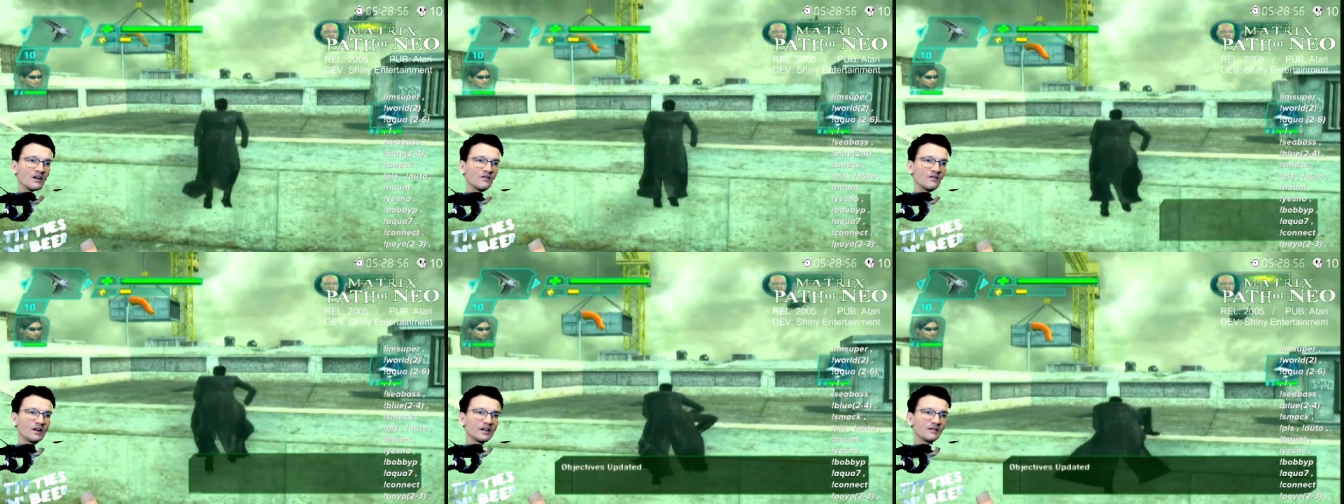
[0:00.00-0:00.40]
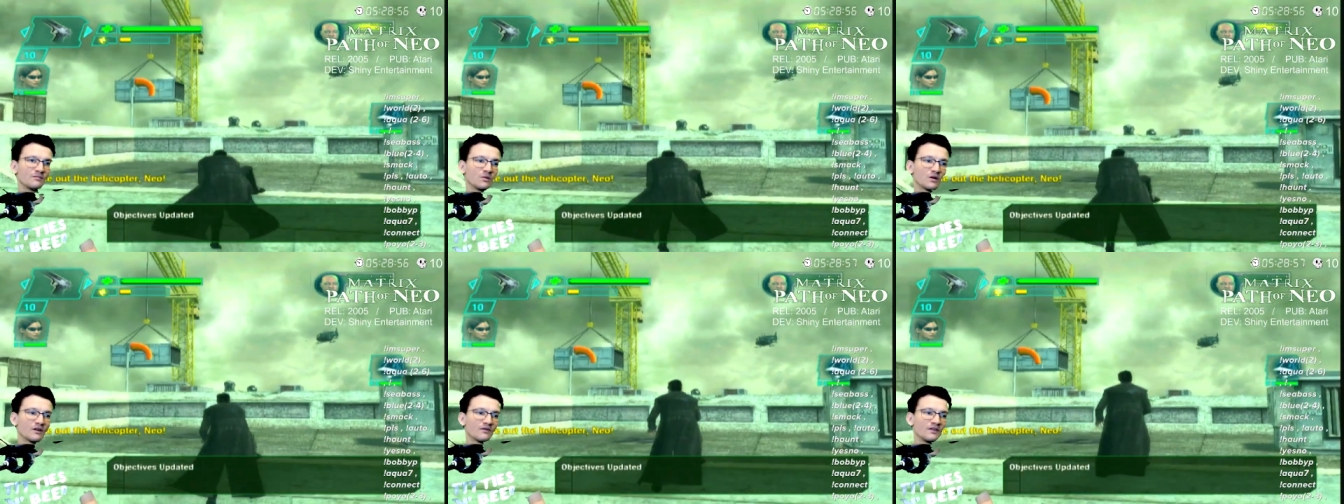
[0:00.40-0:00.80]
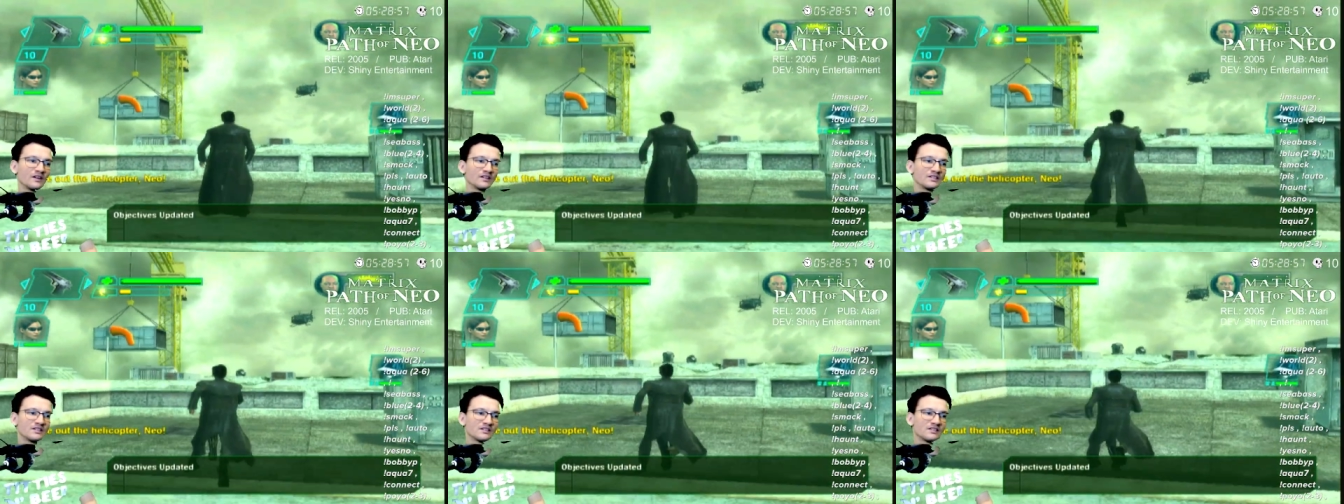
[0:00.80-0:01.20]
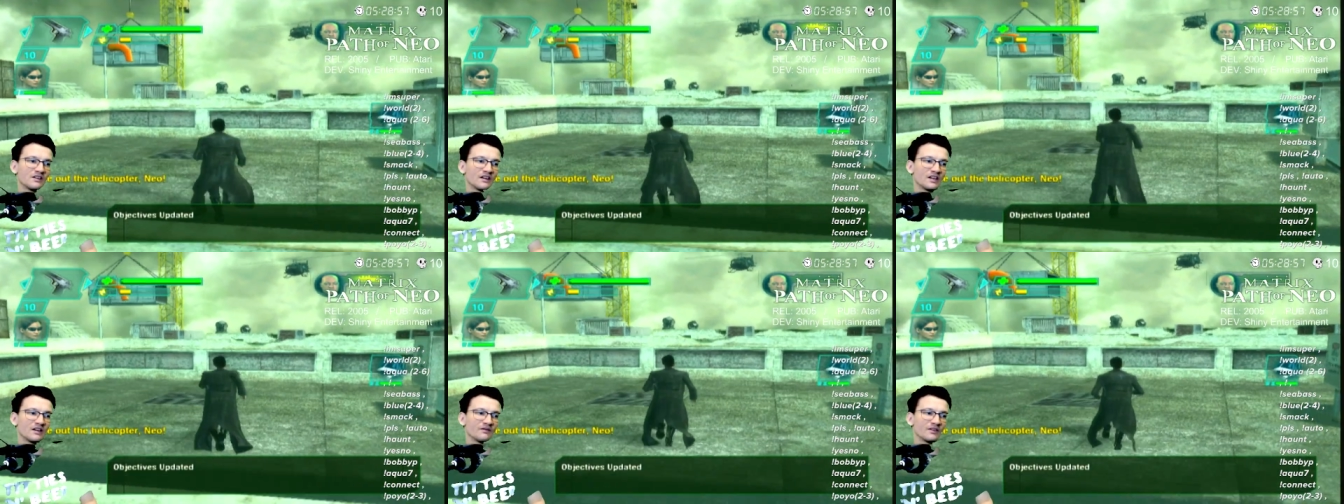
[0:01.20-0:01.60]
Fucking Morpheus is
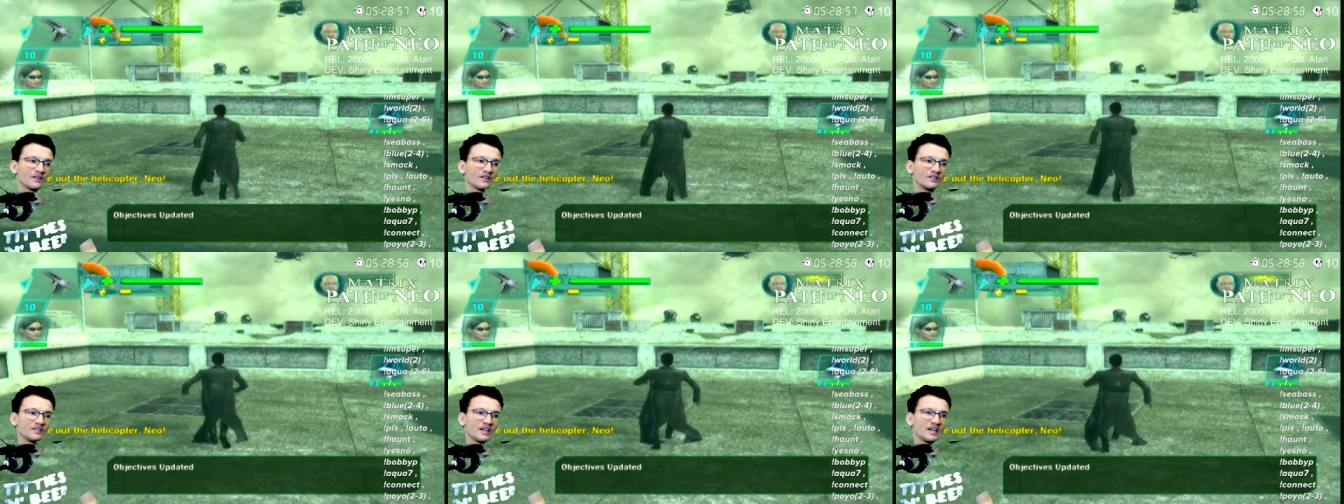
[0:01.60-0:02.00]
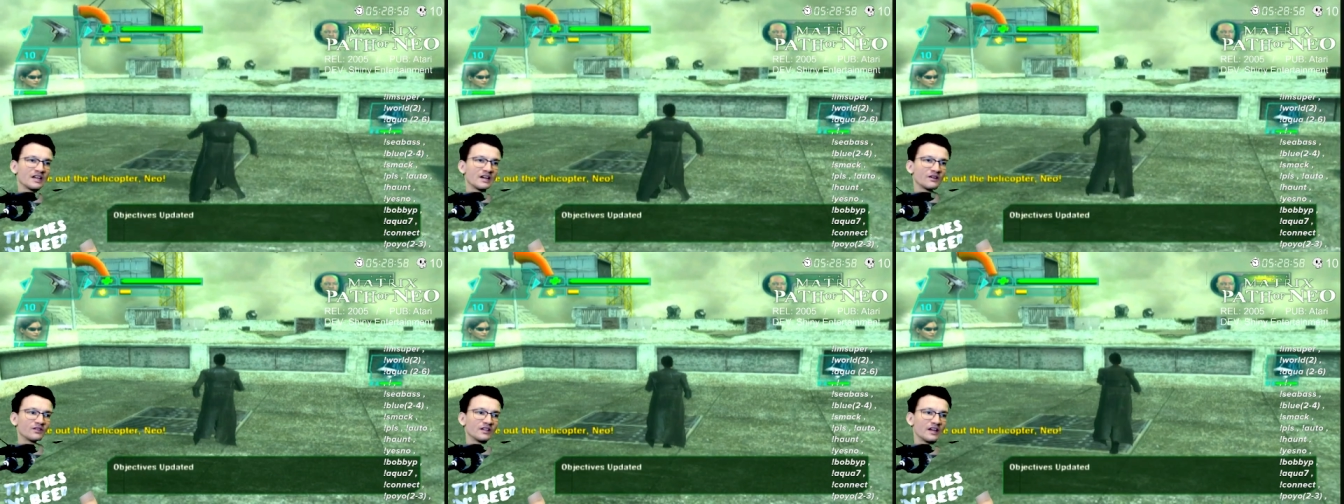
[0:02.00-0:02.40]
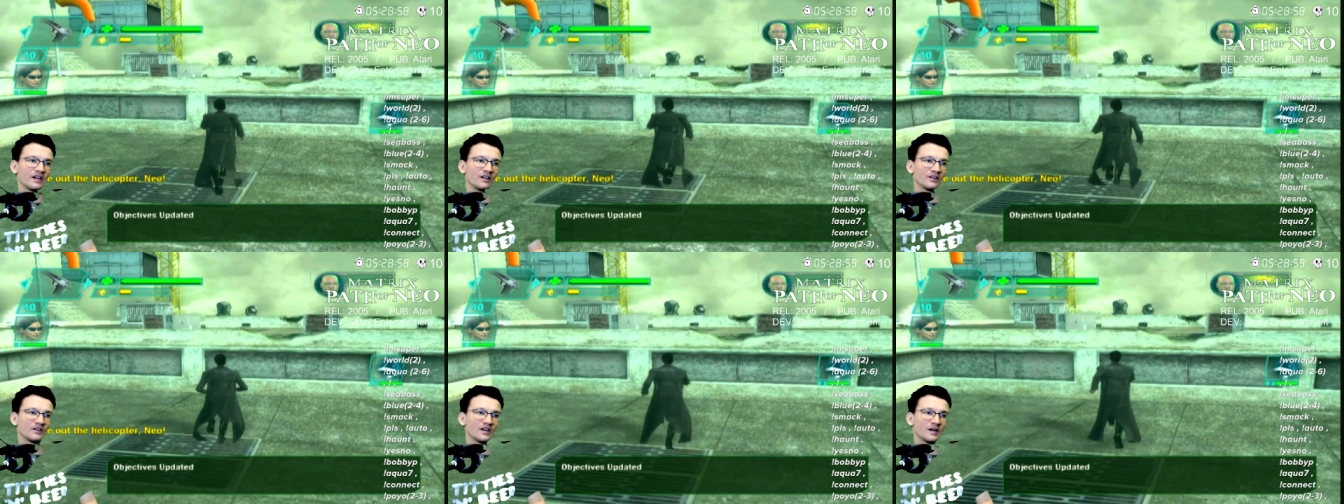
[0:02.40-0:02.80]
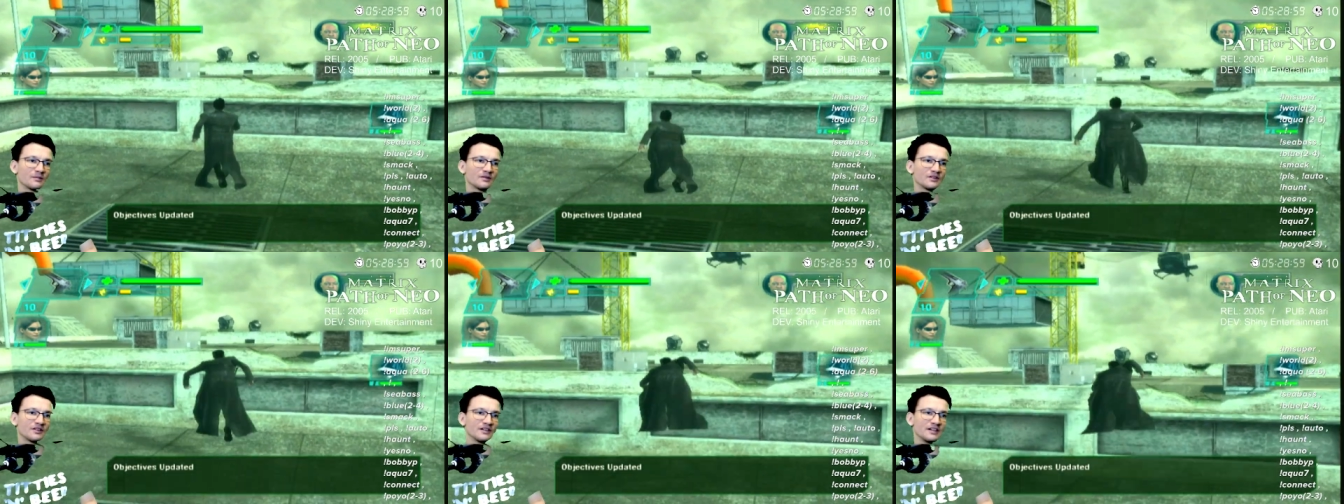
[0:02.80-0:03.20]
not having a good- Take out the
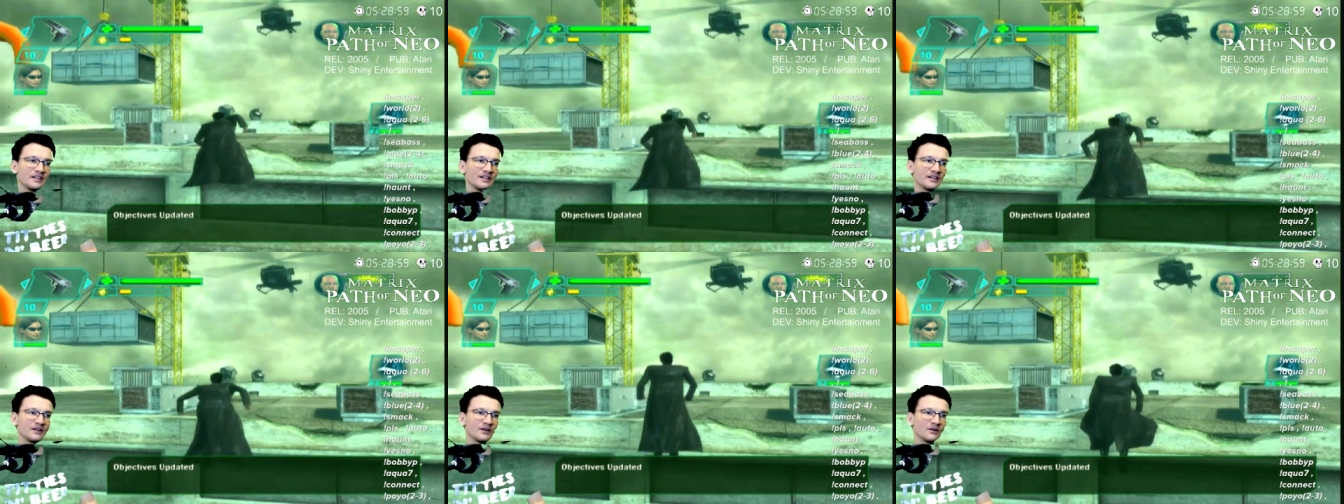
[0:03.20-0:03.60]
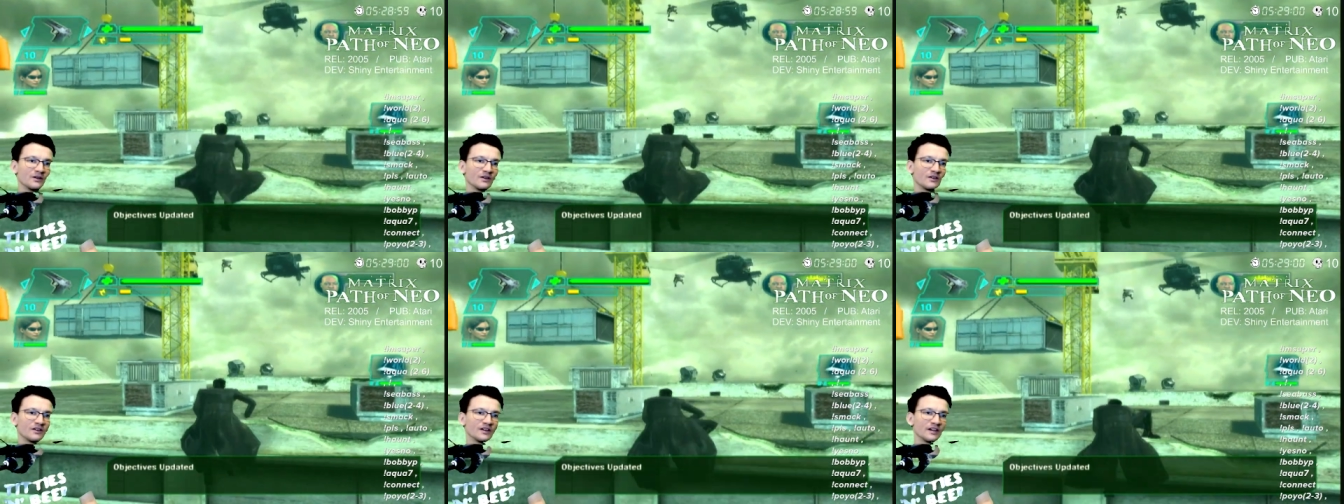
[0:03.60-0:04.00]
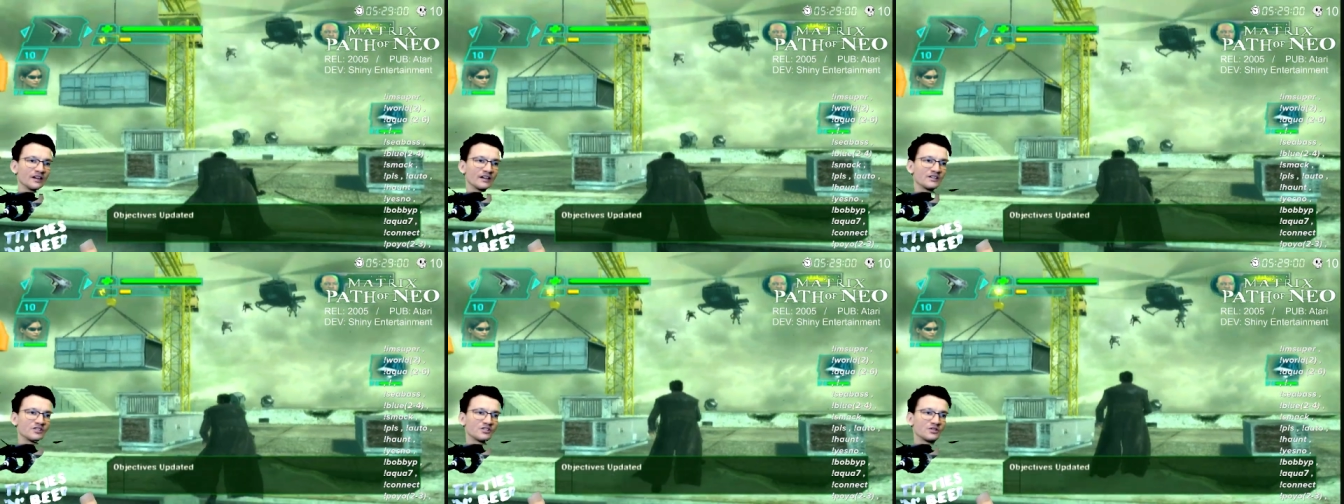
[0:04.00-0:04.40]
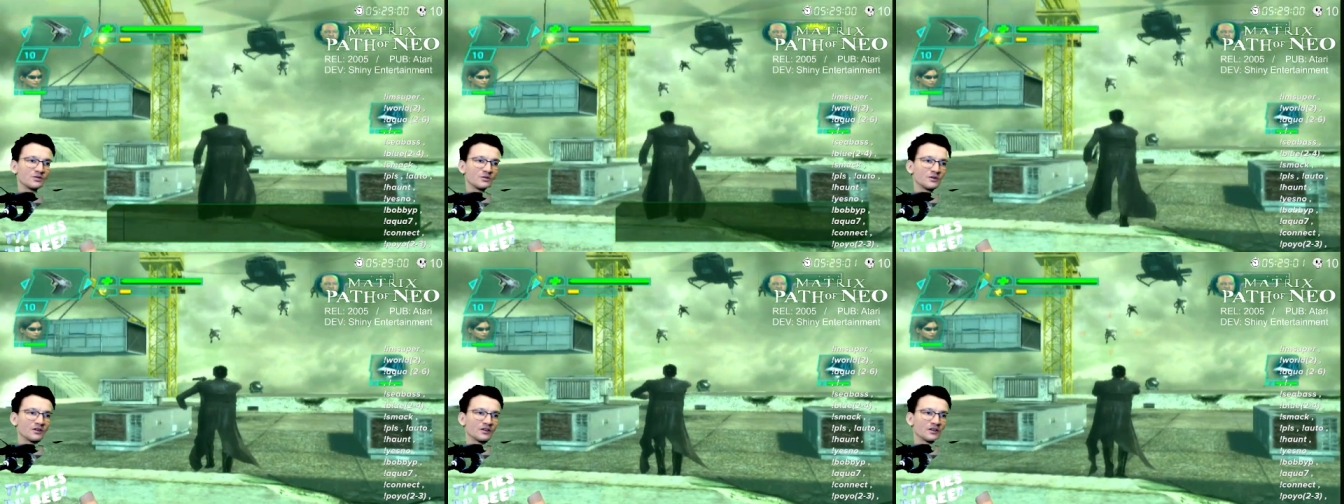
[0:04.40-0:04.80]
helicopter Neo. Okay,
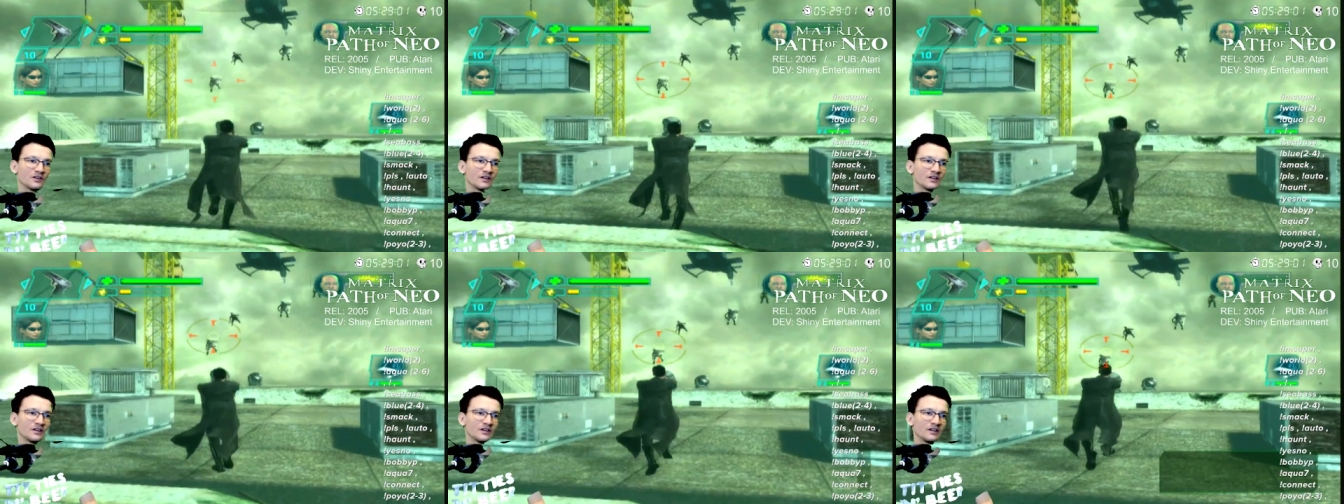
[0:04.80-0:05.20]
sure.